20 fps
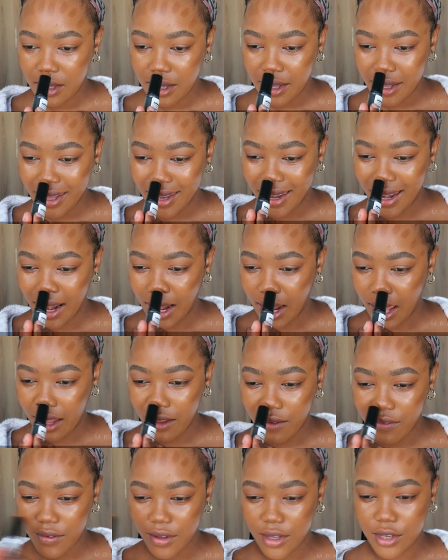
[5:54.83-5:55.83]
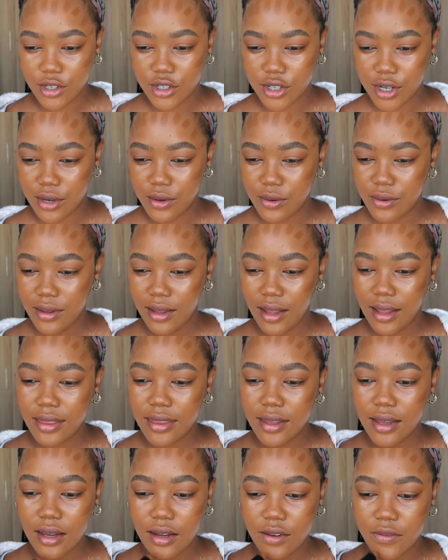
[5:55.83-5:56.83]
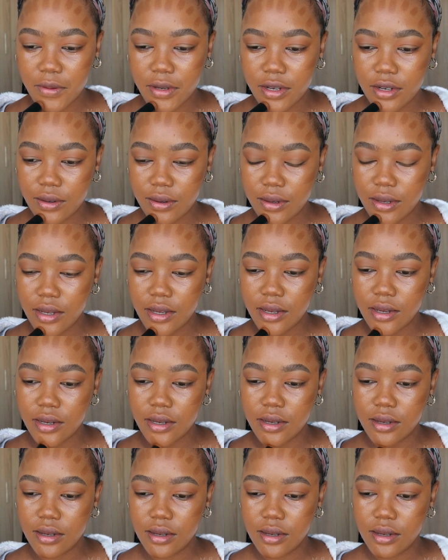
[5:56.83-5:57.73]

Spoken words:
in life in general, I think I've been doing